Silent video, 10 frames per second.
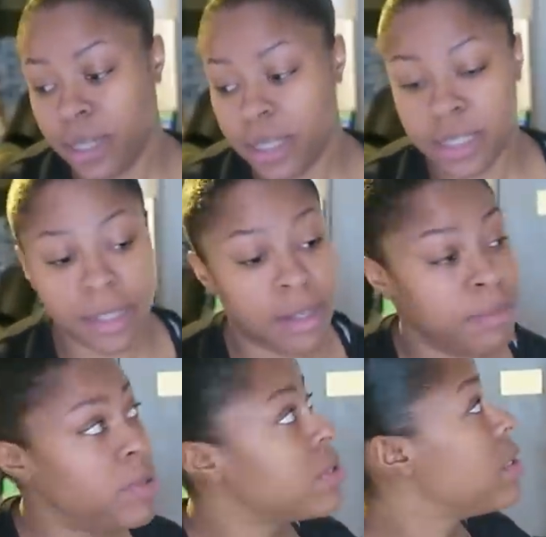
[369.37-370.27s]
It's
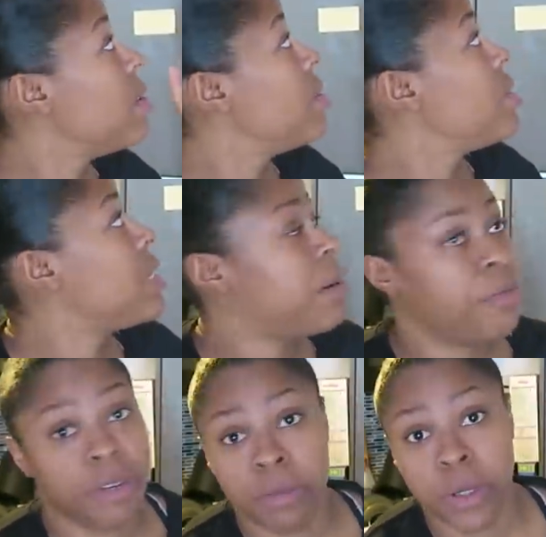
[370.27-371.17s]
almost lunchtime
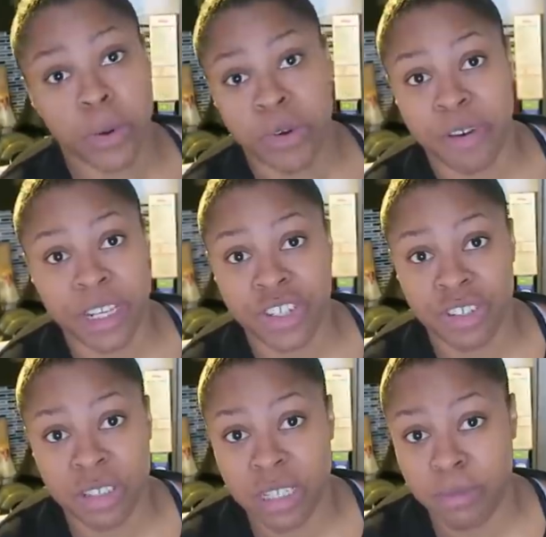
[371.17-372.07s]
for him. However, I
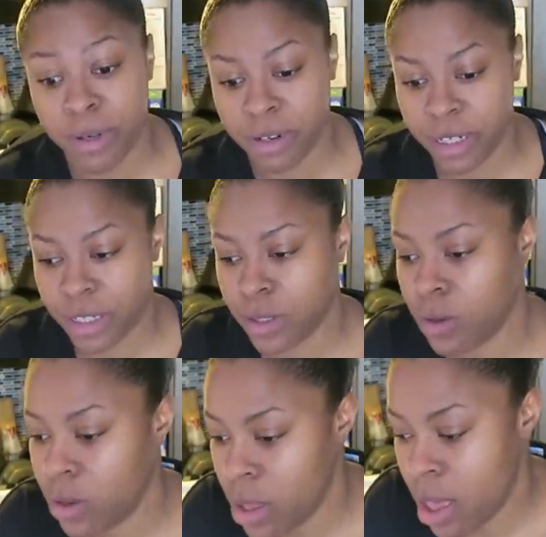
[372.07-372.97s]
just eat porridge,
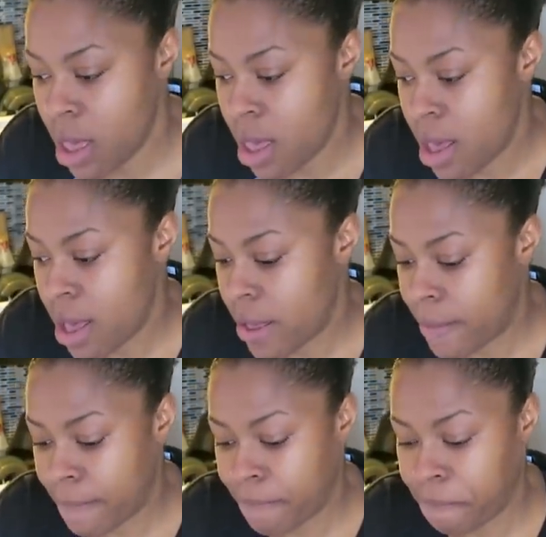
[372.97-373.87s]
so
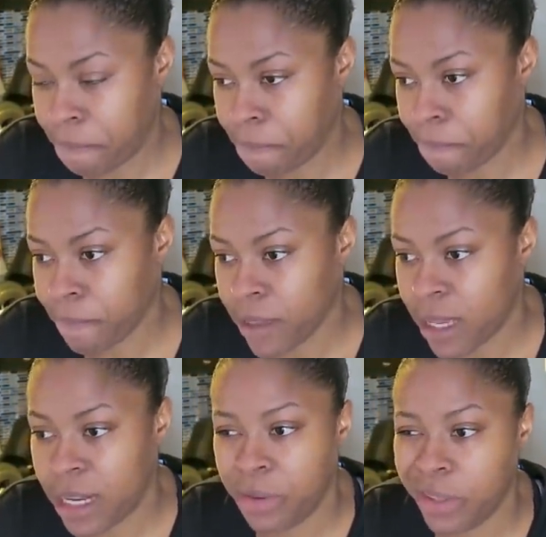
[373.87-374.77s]

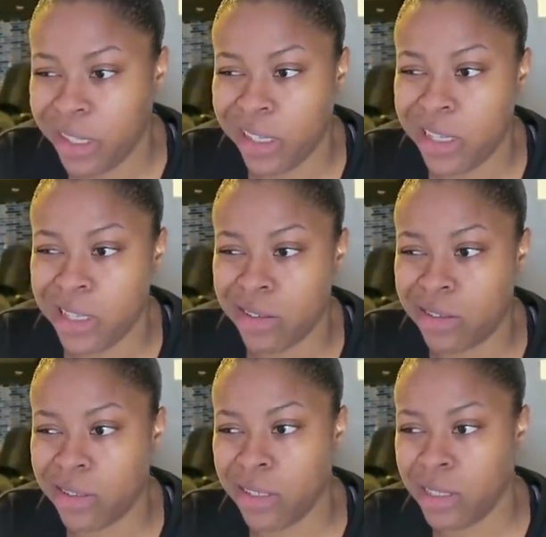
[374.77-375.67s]
I don't think he's
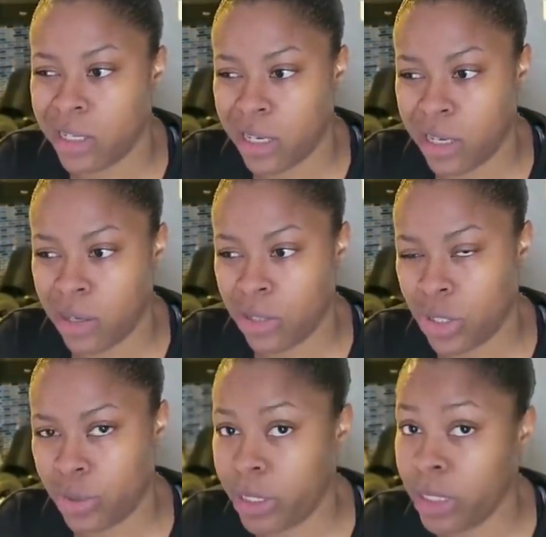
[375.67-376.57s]
gonna eat any
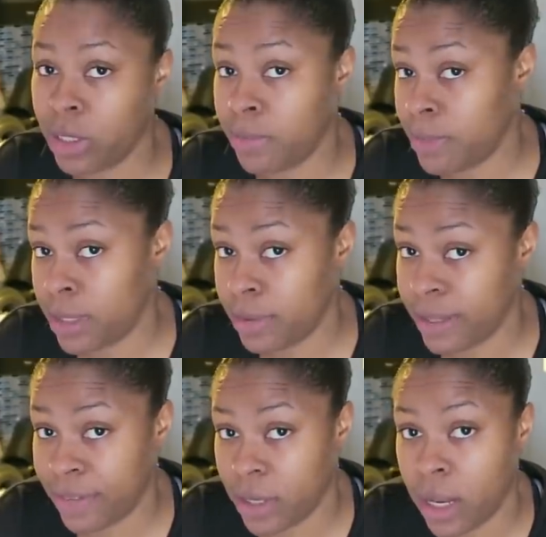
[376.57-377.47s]
lunch when it comes
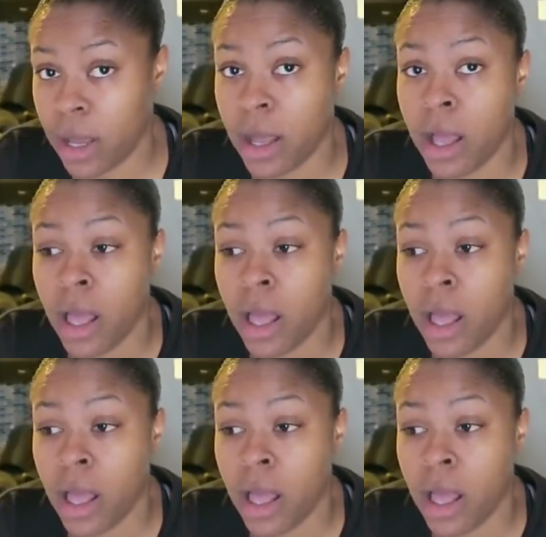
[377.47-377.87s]
12 o'clock.